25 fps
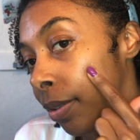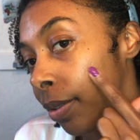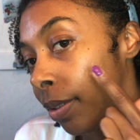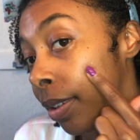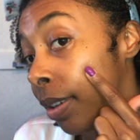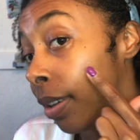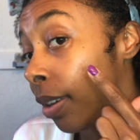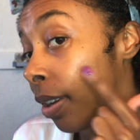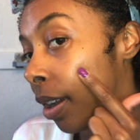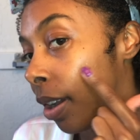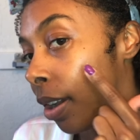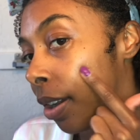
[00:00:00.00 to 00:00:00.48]

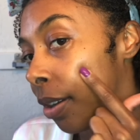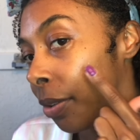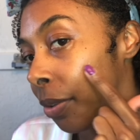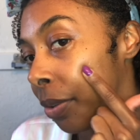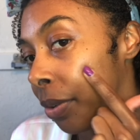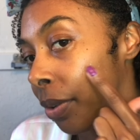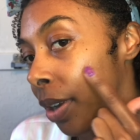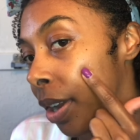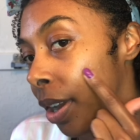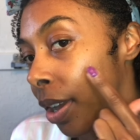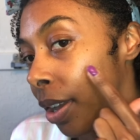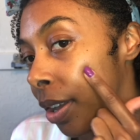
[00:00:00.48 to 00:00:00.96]
Not
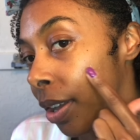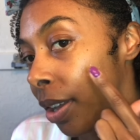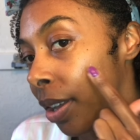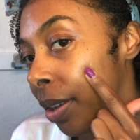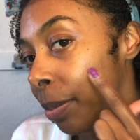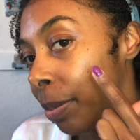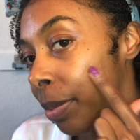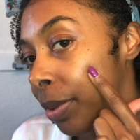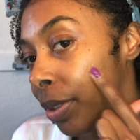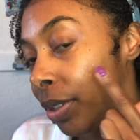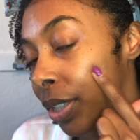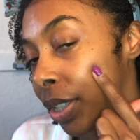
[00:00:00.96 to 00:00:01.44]

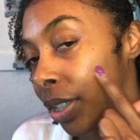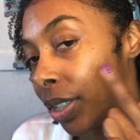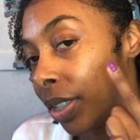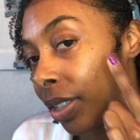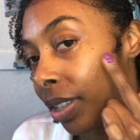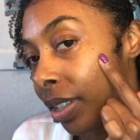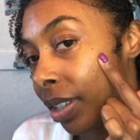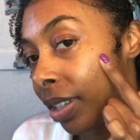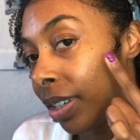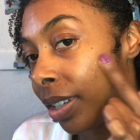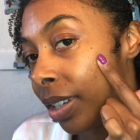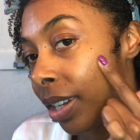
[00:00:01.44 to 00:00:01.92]
rub,
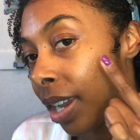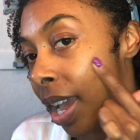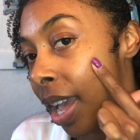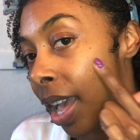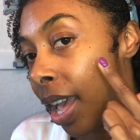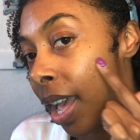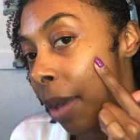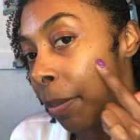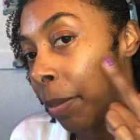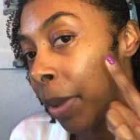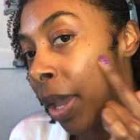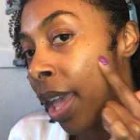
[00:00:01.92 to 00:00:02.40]
just
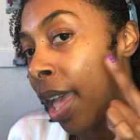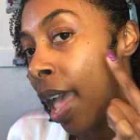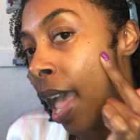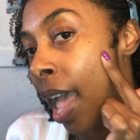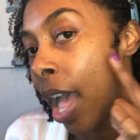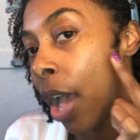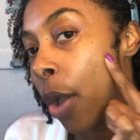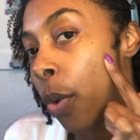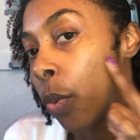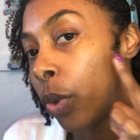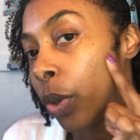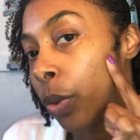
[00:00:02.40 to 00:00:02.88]
dab,
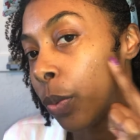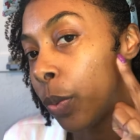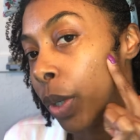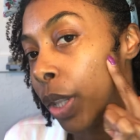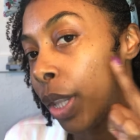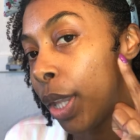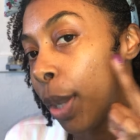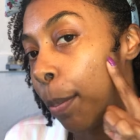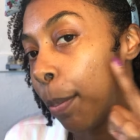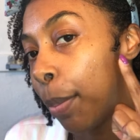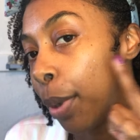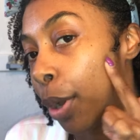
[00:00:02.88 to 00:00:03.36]
and we're
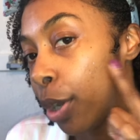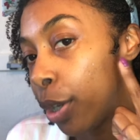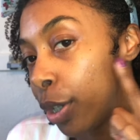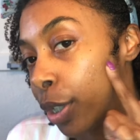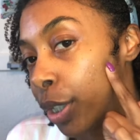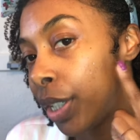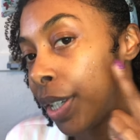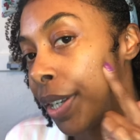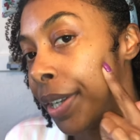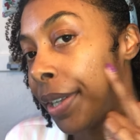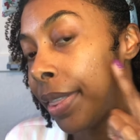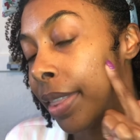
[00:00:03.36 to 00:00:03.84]
really
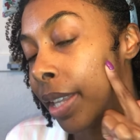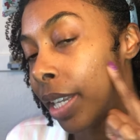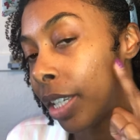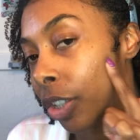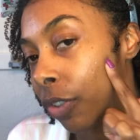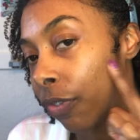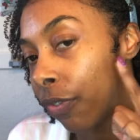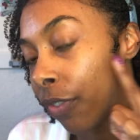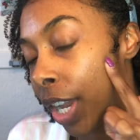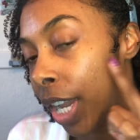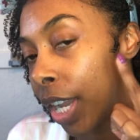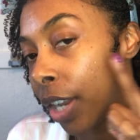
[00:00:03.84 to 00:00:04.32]
pushing
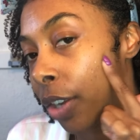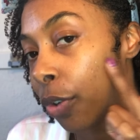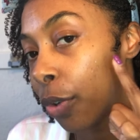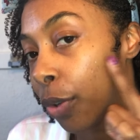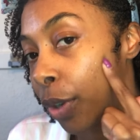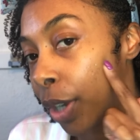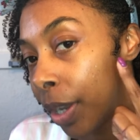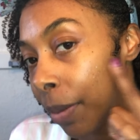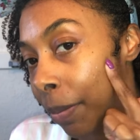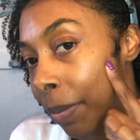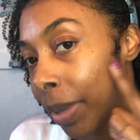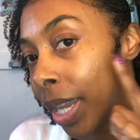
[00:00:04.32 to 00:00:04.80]
this fade
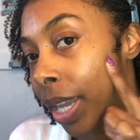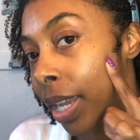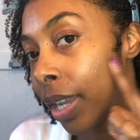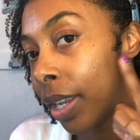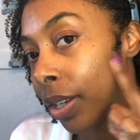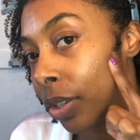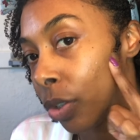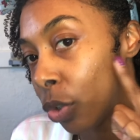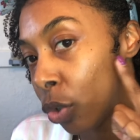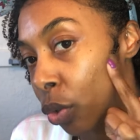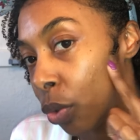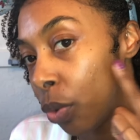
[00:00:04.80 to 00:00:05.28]
cream
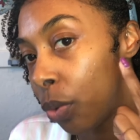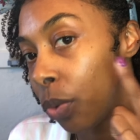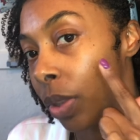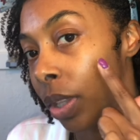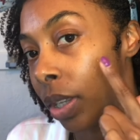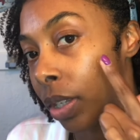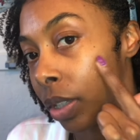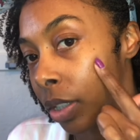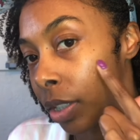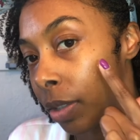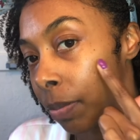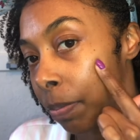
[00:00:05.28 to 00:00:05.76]
into
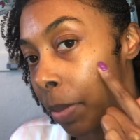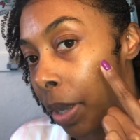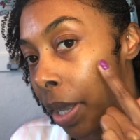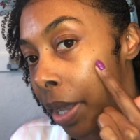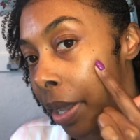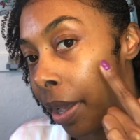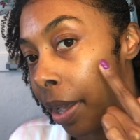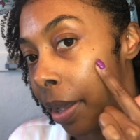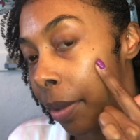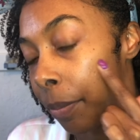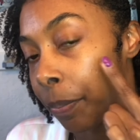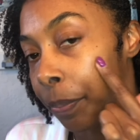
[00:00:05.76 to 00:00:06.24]
this
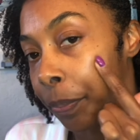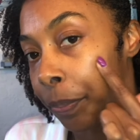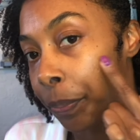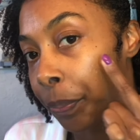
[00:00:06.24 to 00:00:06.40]
spot.